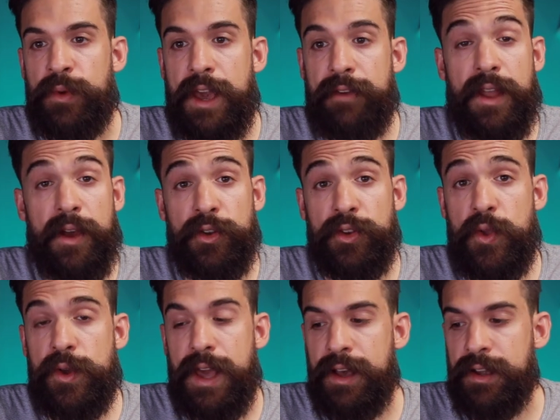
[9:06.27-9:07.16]
We have now a
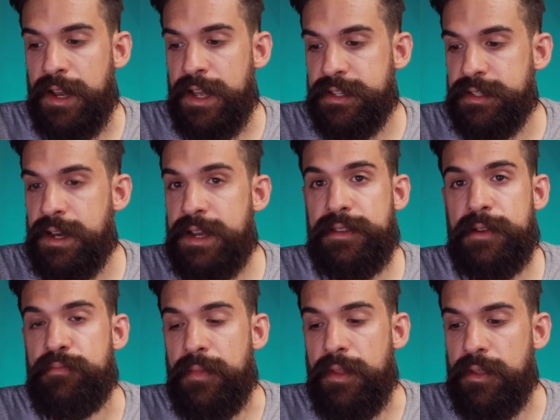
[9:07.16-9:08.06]
new calculation
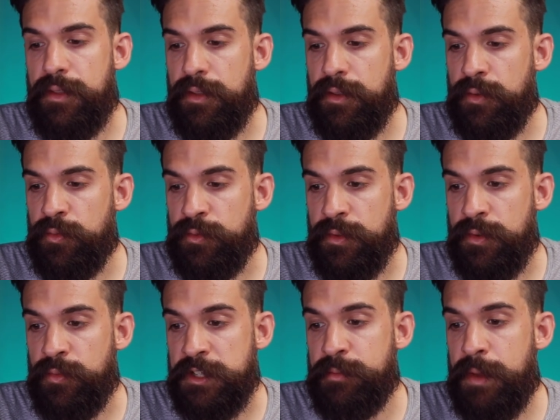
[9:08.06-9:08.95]
item
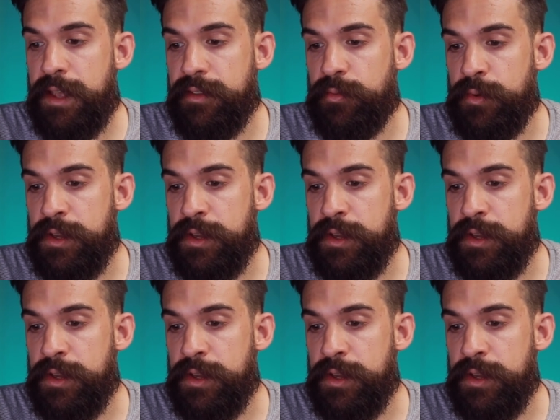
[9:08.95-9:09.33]
which means